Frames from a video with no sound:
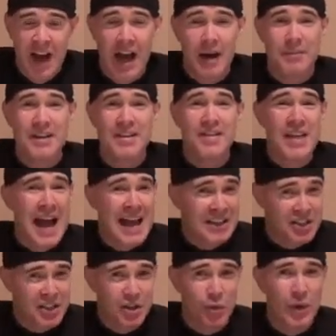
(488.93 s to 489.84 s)
I mean,
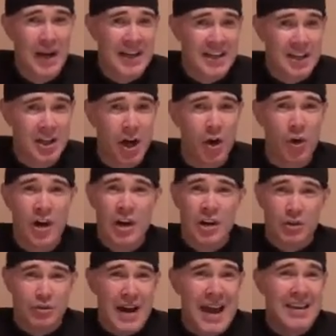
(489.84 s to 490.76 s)
that's the way to go.
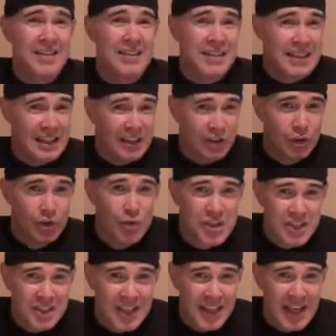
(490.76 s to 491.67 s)
Rather than
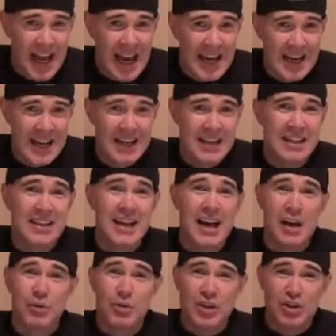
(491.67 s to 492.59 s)
lose tonight and you
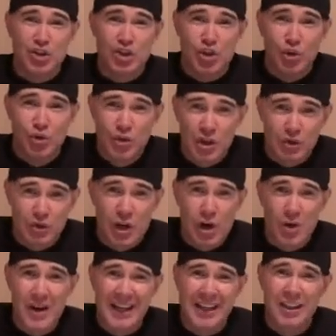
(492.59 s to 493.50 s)
got to win 2 in a
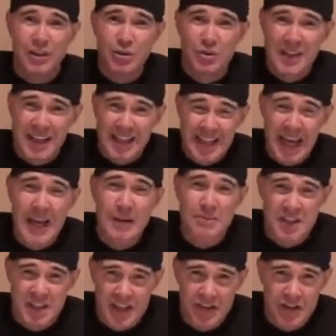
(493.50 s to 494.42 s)
row, including
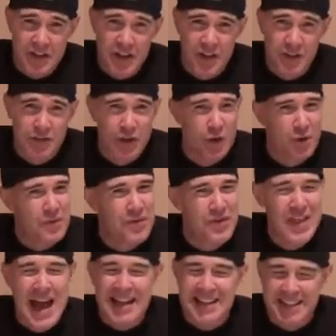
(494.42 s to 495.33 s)
Game 7 on the road,
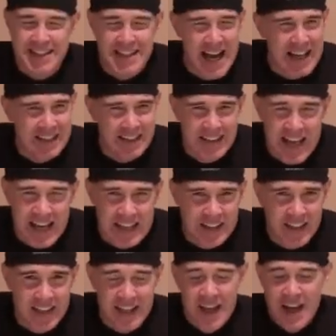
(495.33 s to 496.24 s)
that's not
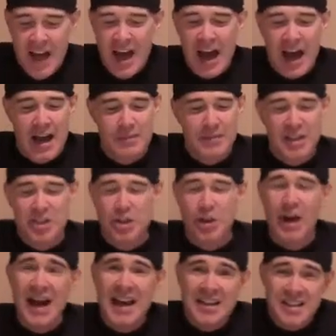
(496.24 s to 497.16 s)
likely. I mean,
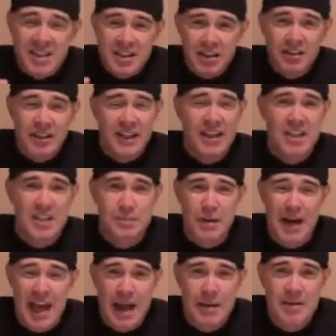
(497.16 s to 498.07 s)
so I still think it's
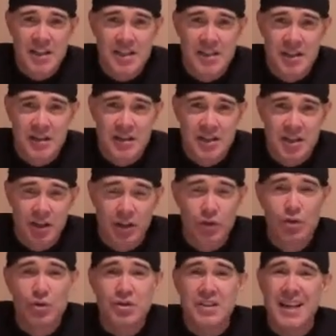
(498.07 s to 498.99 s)
Miami's series to
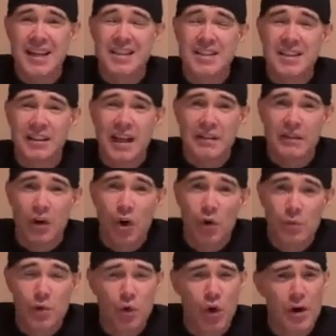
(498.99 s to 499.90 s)
lose. They still have
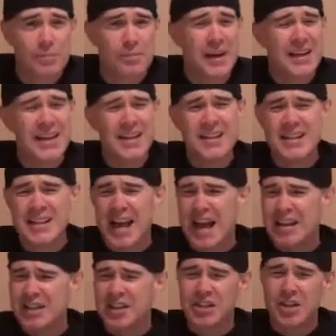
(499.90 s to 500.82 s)
home court, but
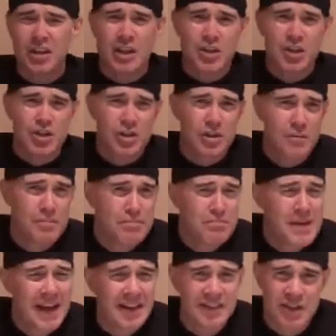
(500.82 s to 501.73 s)
Indiana's done a
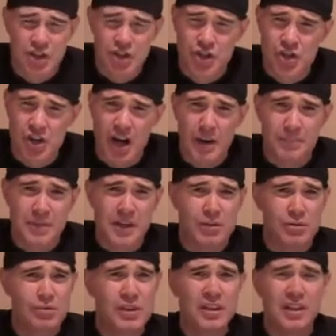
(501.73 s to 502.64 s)
tremendous job
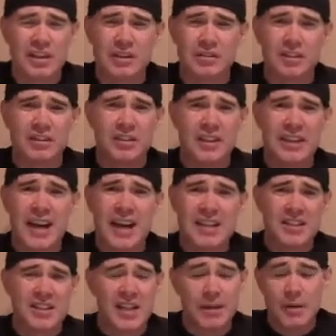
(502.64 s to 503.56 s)
here. Really, really
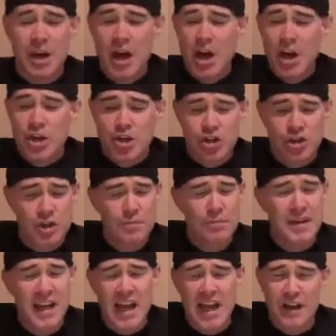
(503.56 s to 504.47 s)
nice team. Should
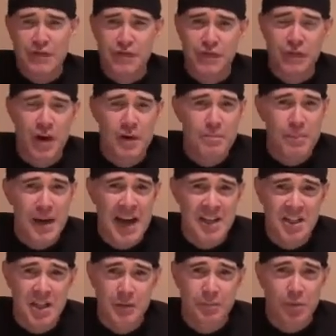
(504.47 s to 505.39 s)
be a fun
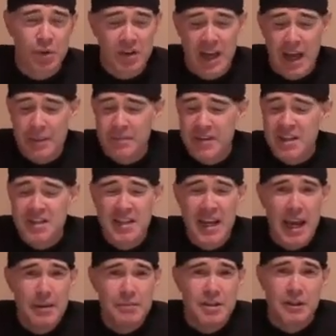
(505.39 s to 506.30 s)
basketball game. These
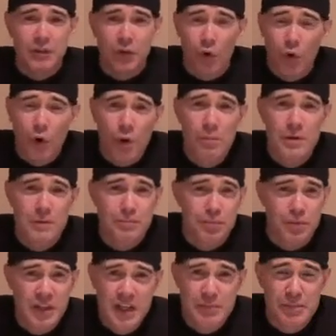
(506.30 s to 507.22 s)
games have all been
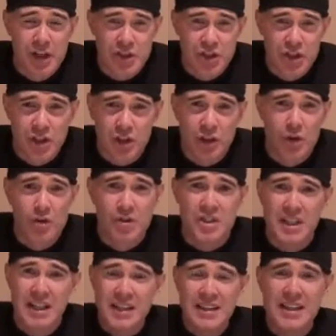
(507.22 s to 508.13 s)
pretty much
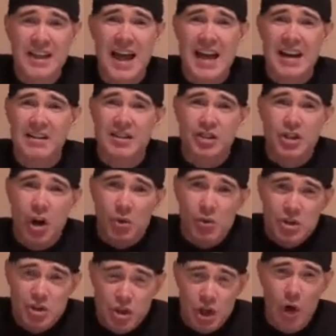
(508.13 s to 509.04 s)
close. Indiana is
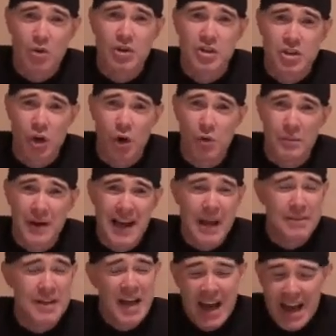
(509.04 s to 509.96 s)
going toe-to-toe with
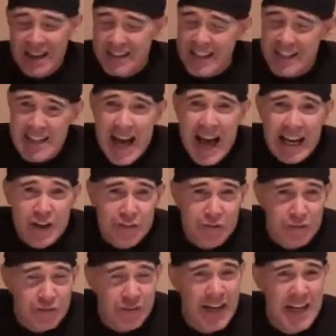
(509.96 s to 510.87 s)
Miami. They're not
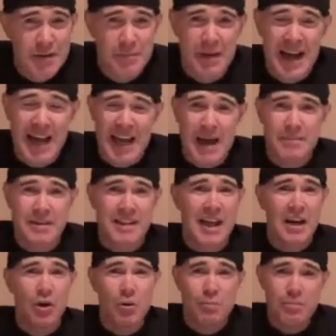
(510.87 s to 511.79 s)
afraid of Miami.
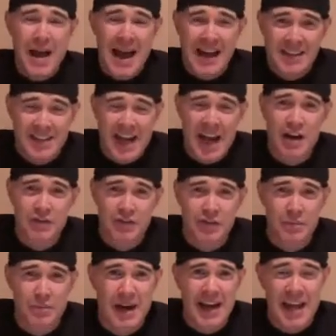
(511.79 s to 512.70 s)
They don't back down
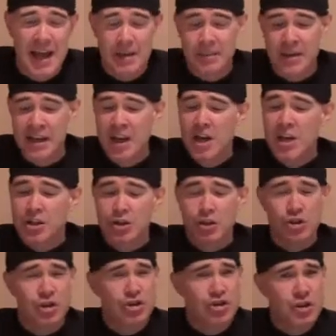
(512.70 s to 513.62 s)
from Miami.
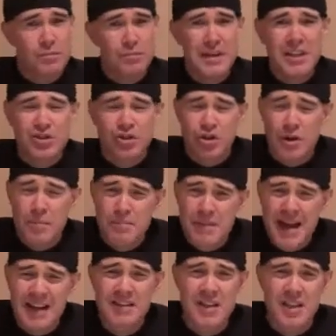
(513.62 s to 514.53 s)
So it should be
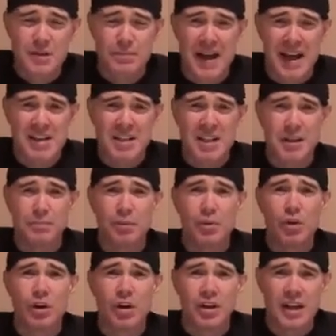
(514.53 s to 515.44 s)
tremendous
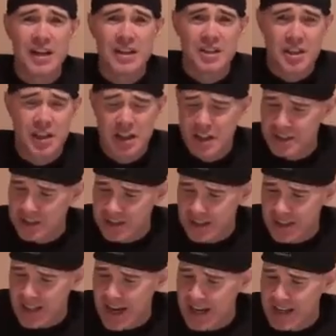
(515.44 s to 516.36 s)
basketball
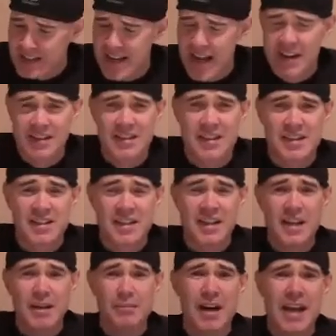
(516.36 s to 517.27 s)
tonight down in the
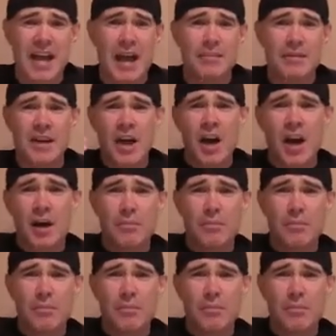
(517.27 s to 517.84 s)
city of Miami.